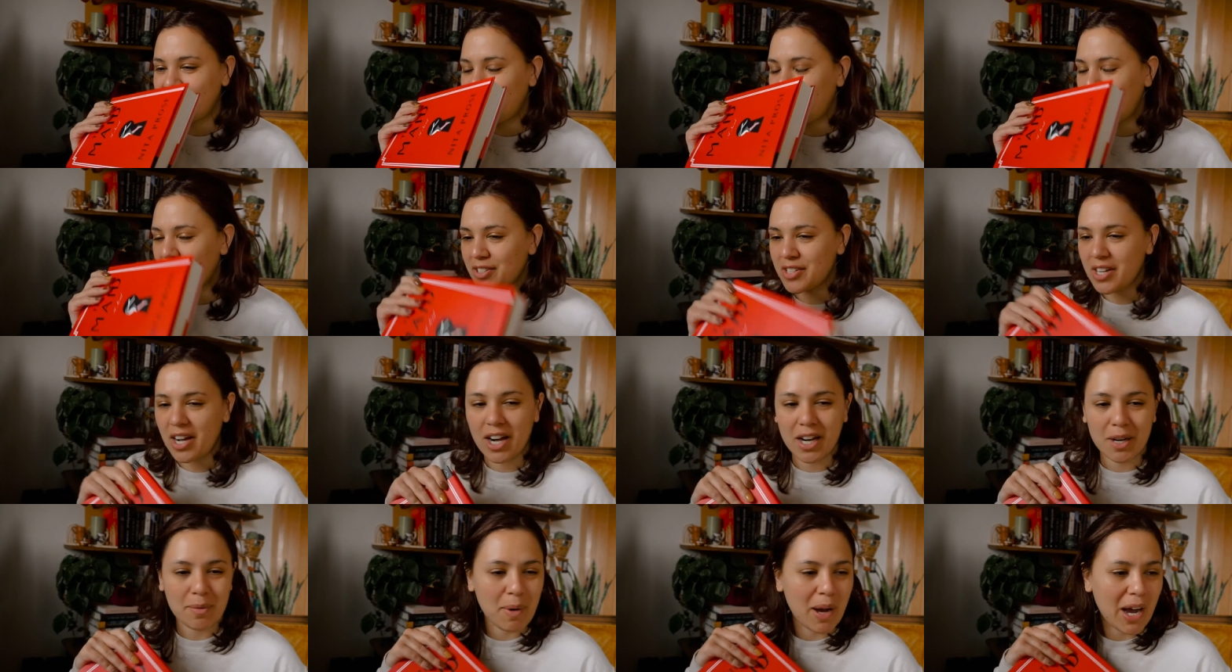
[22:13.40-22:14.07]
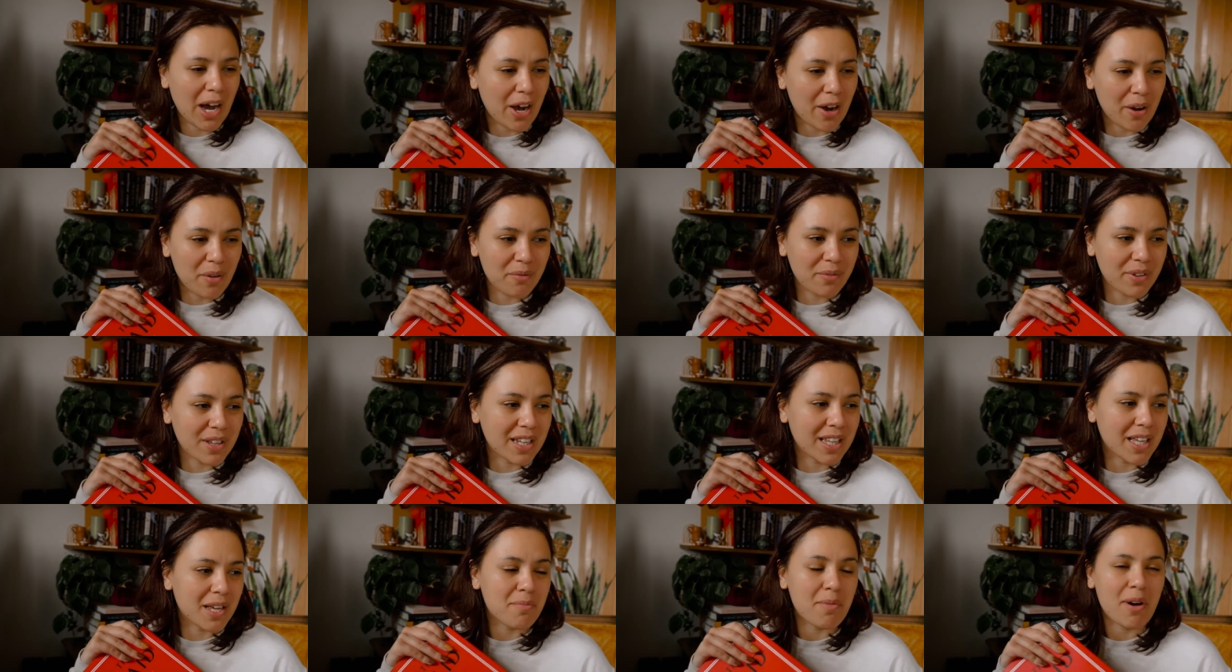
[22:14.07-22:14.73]
I'll talk about how I'm
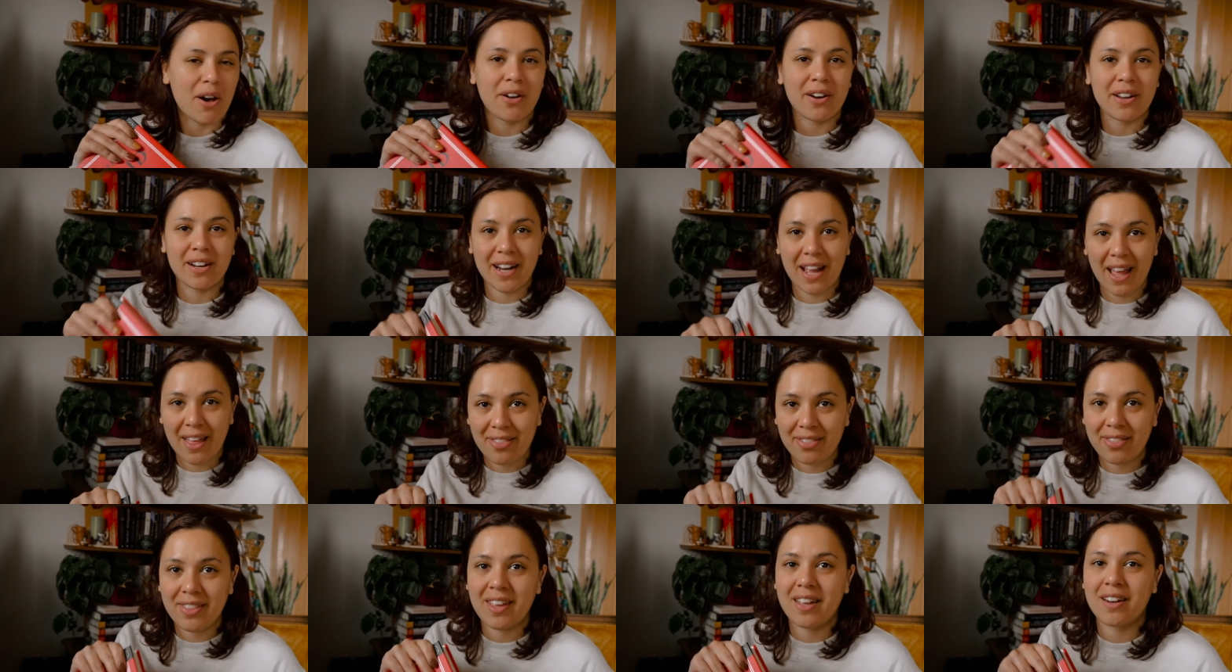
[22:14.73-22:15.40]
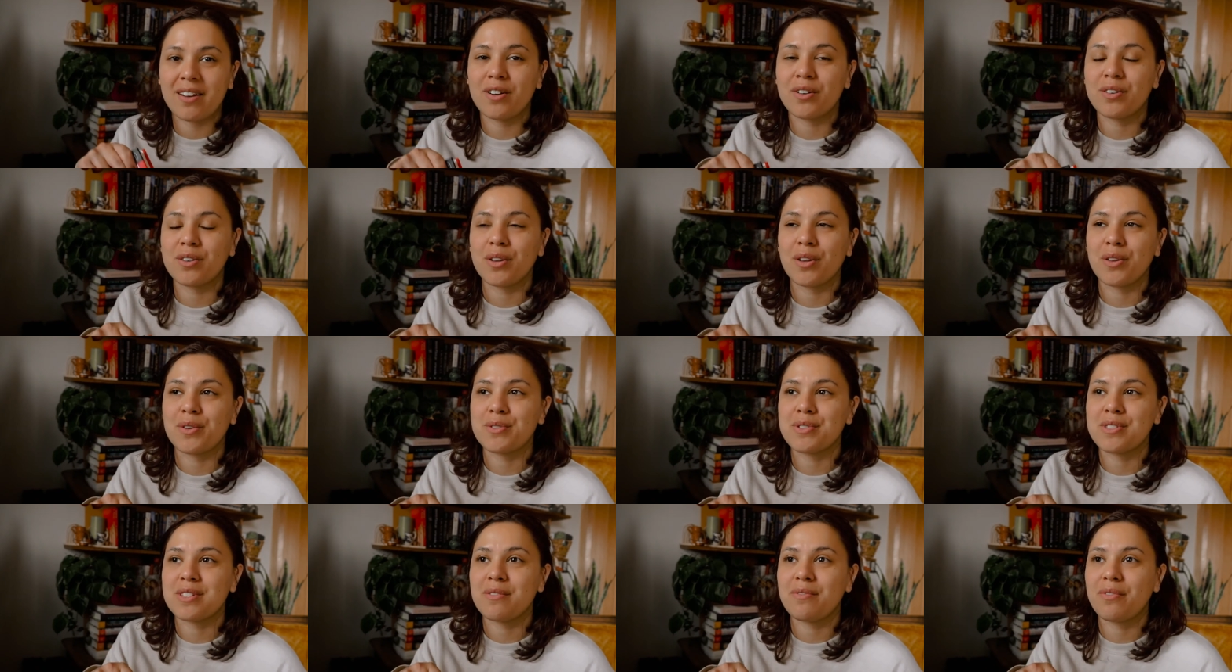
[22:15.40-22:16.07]
feeling about it, and then I'll
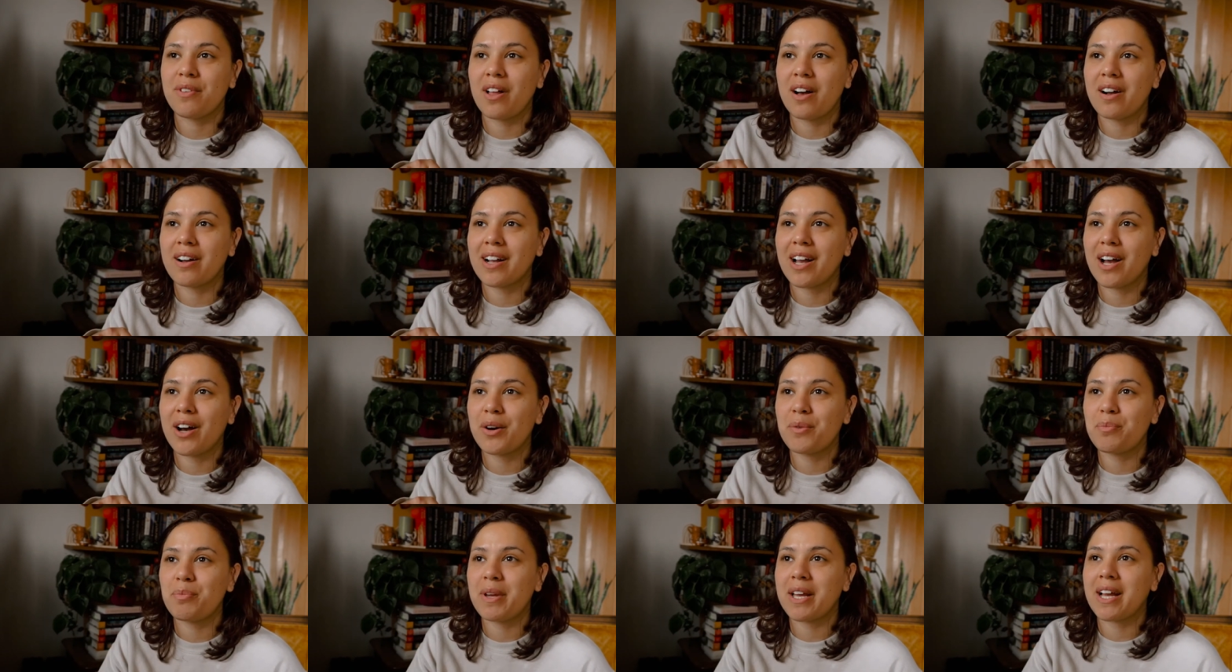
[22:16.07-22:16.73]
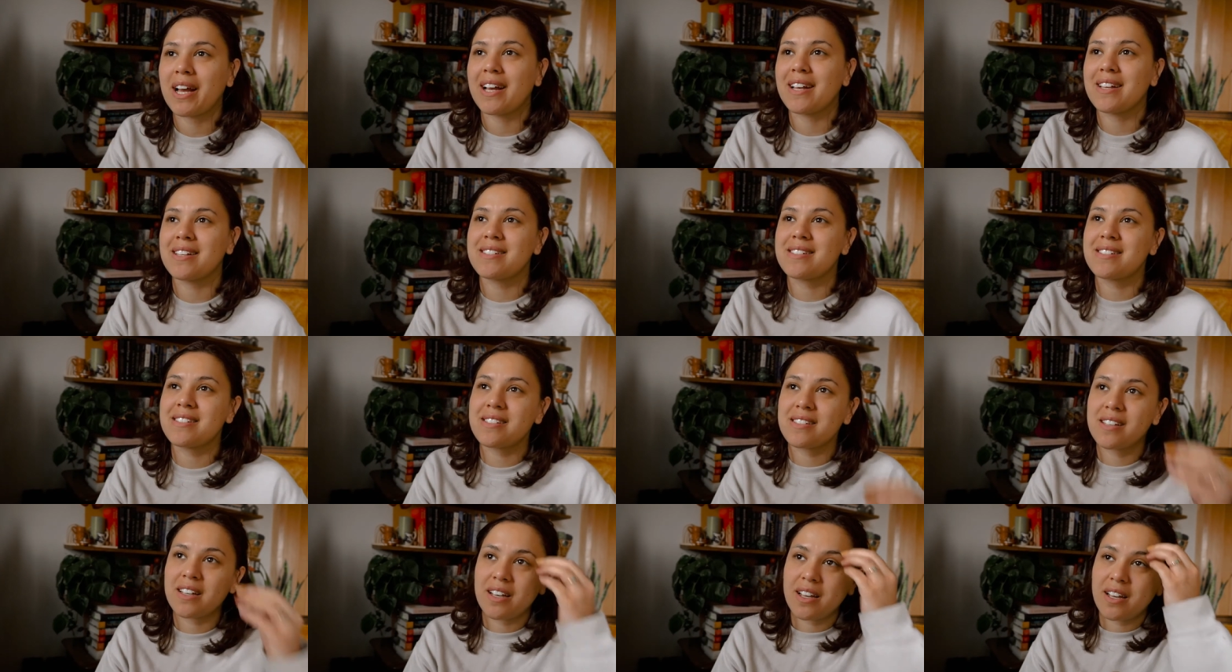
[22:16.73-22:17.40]
close the vlog out
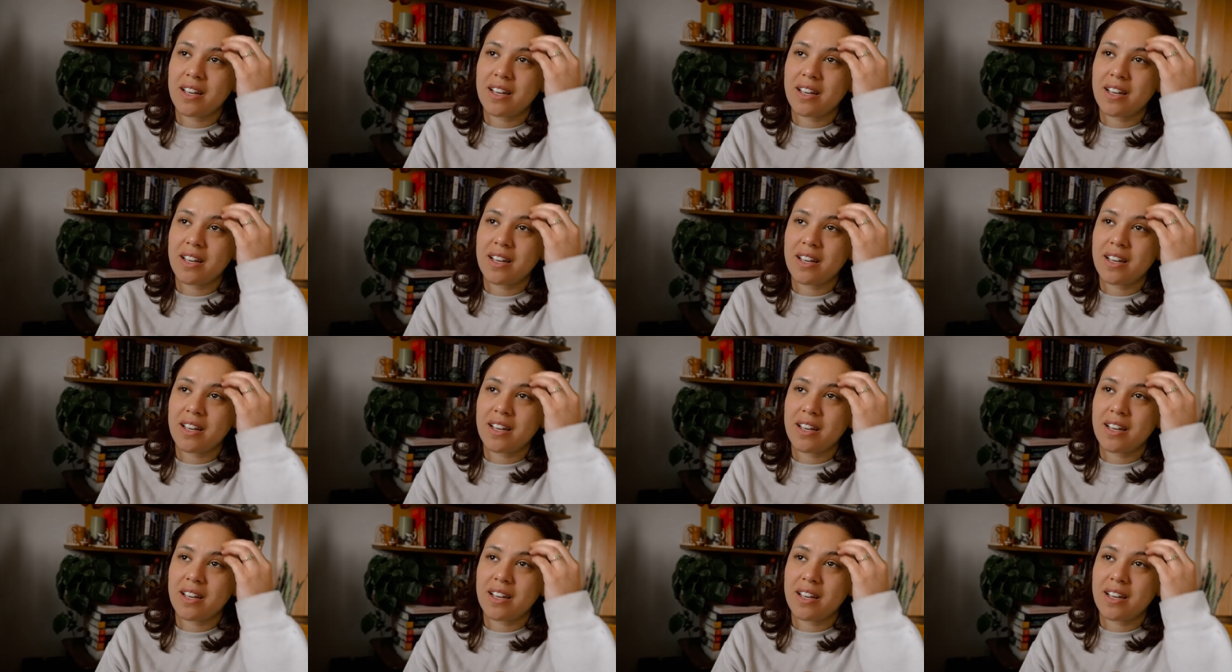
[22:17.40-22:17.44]
because